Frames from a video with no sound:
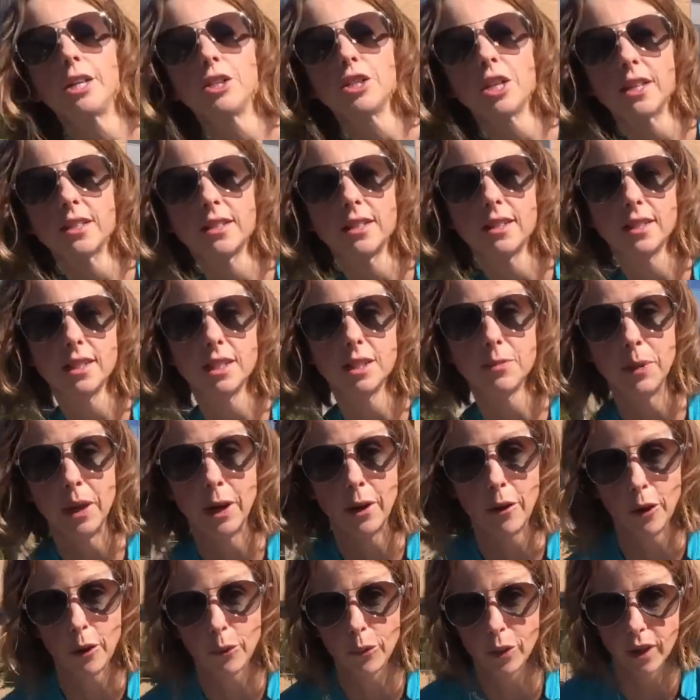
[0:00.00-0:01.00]
Justice is
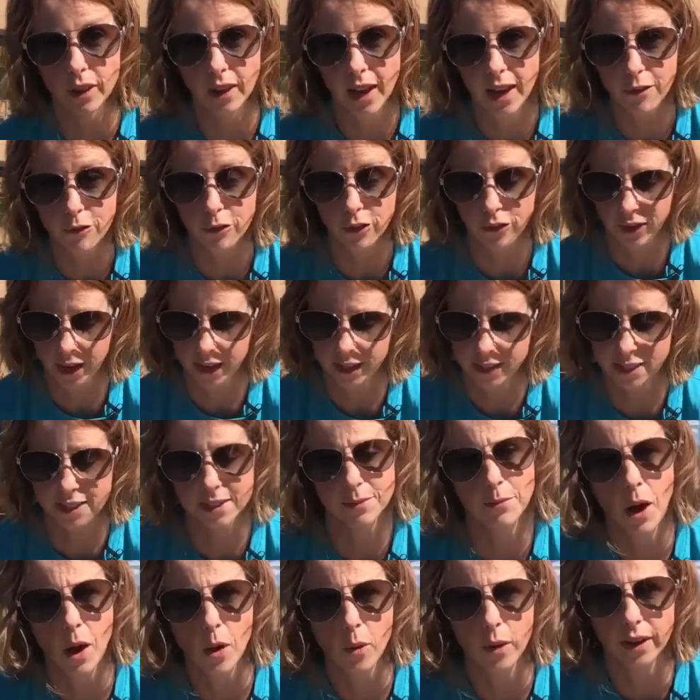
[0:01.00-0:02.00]
bigger in real life, we've got a
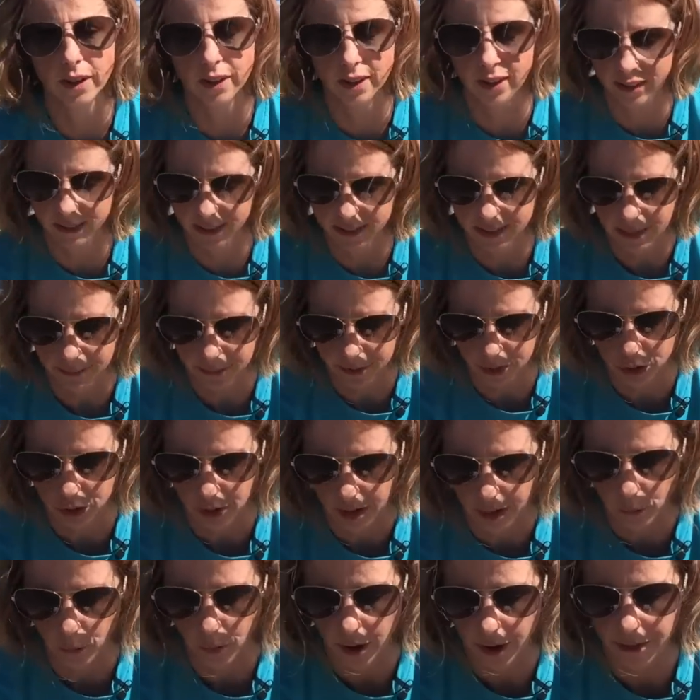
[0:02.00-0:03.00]
small one here to
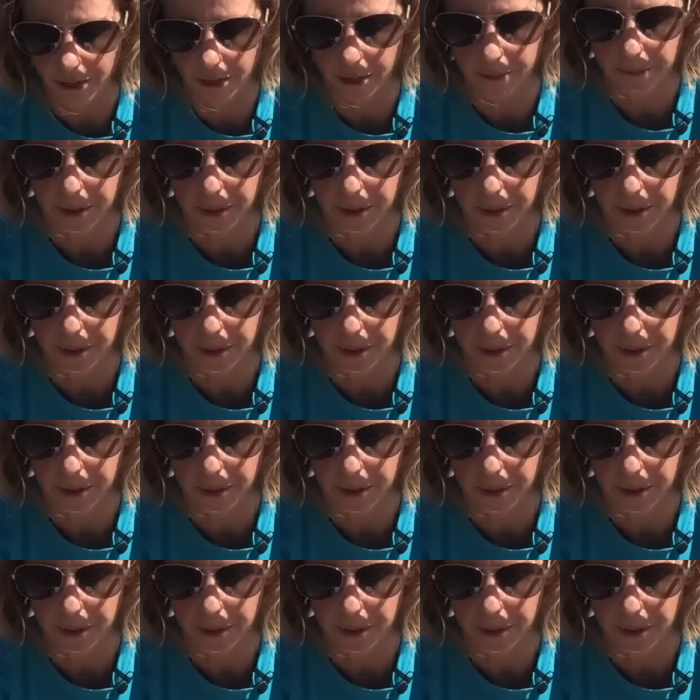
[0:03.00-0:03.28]
demonstrate with.